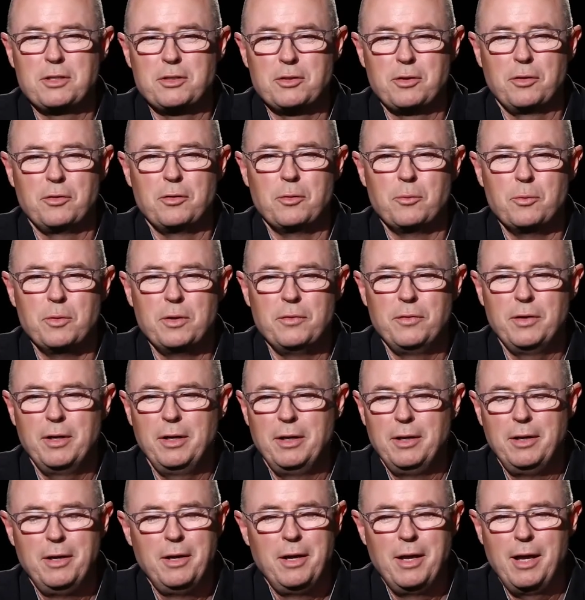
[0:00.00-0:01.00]
It's on the river,
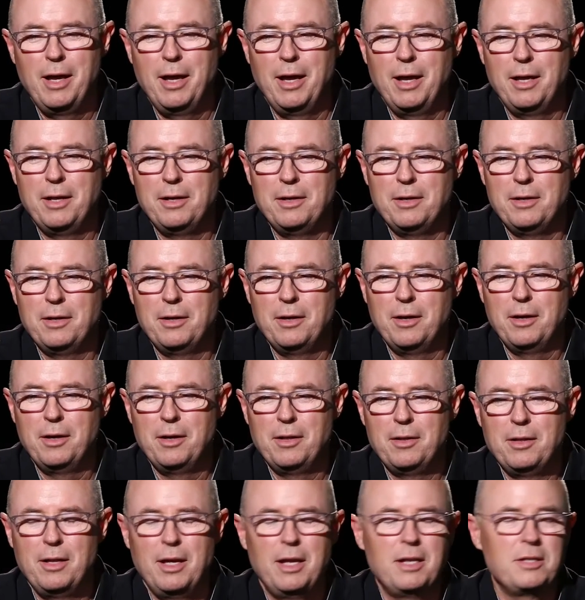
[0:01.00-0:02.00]
and
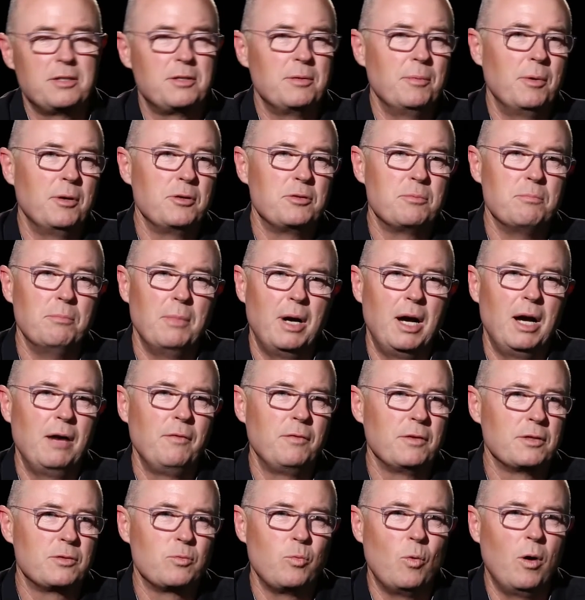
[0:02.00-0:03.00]
it has the most
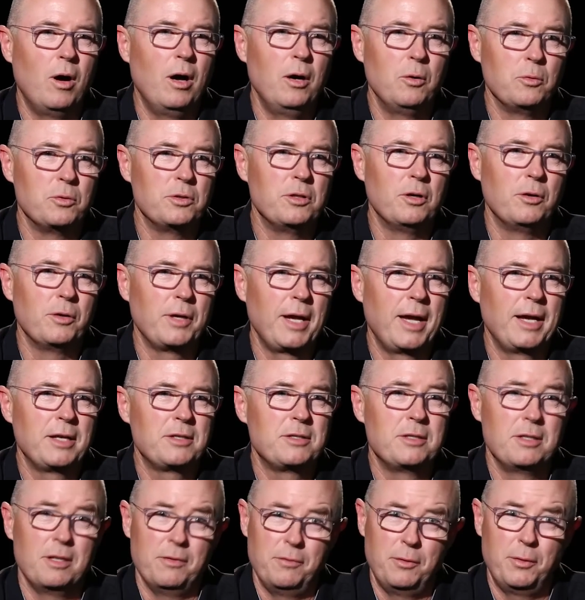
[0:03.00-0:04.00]
marvellous wild dog
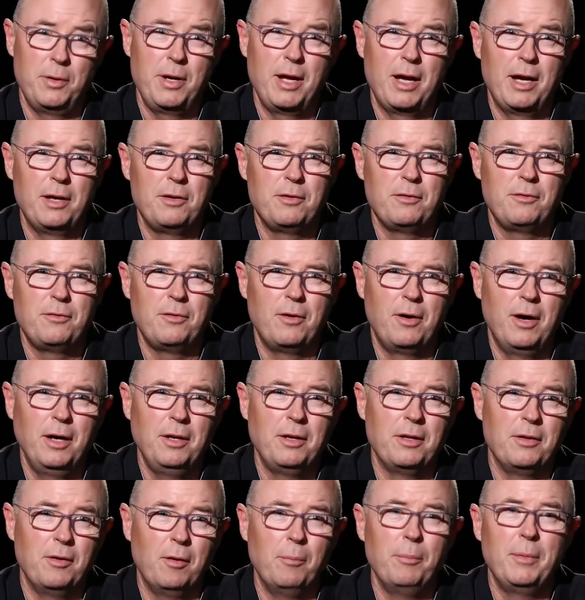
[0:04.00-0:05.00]
action. They're very hard to
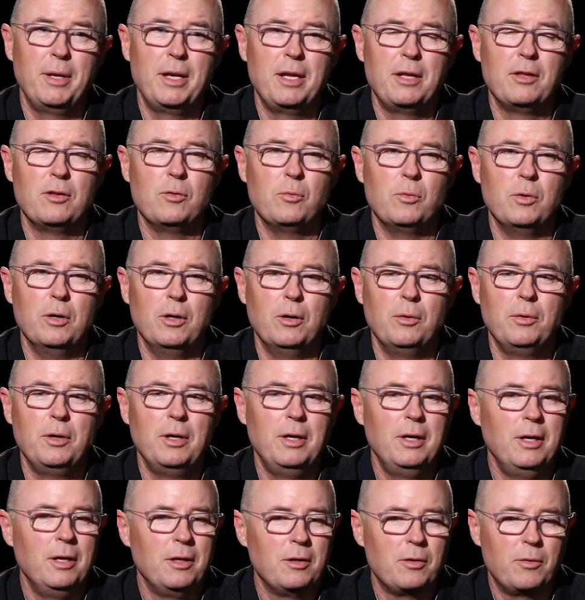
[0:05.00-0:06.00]
find, and not many in the world.
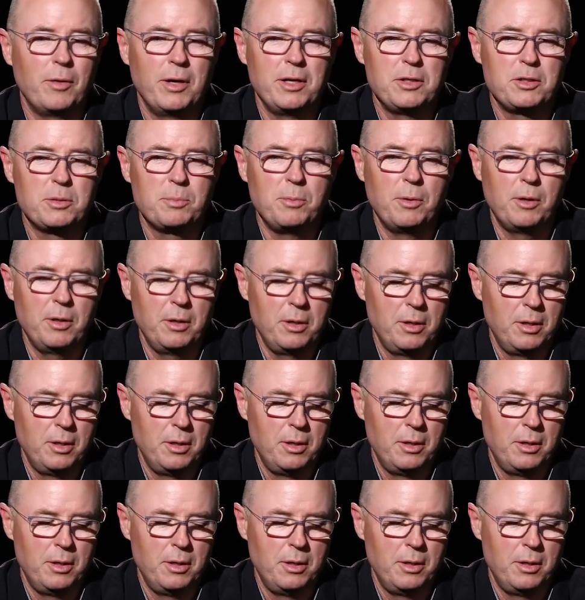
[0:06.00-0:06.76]
Great spot.